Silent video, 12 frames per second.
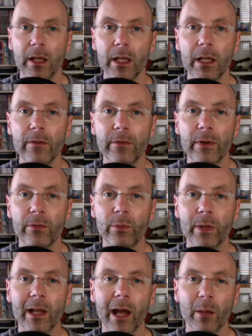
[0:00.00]
Even if
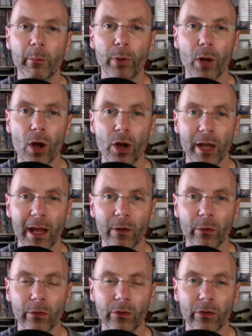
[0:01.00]
we can block
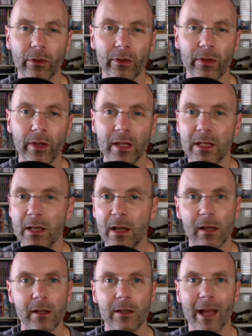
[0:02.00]
out the
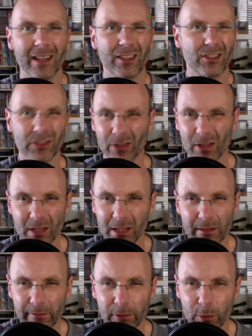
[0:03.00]
external
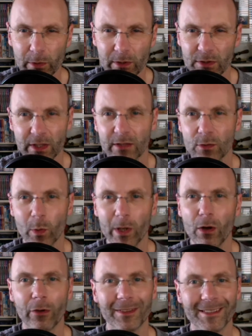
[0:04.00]
influences, we're
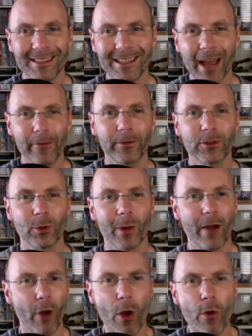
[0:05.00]
not deaf to
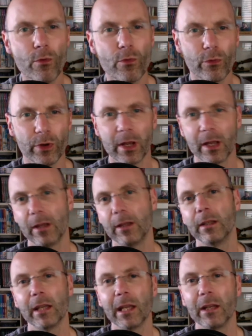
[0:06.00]
our own
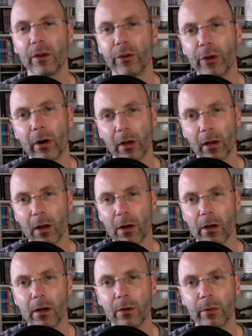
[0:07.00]
inner dialogue,
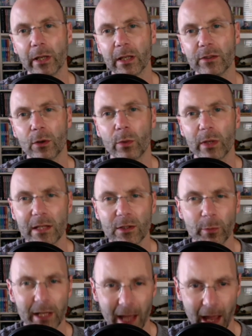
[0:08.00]
are we? So we need to
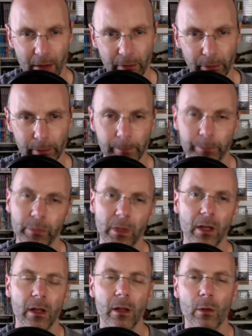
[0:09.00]
be careful.
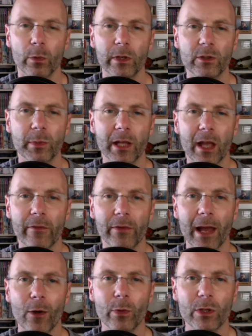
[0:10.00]
We need to be careful
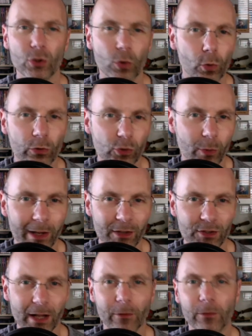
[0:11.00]
how we talk to
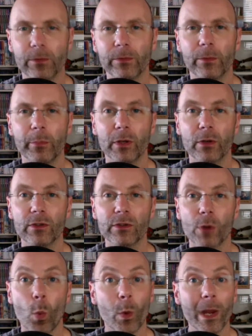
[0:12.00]
ourselves because
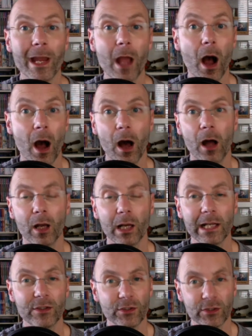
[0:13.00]
we are
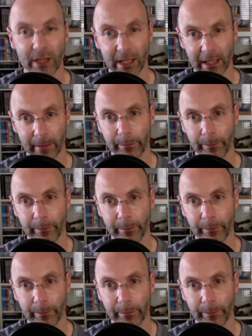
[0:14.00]
listening.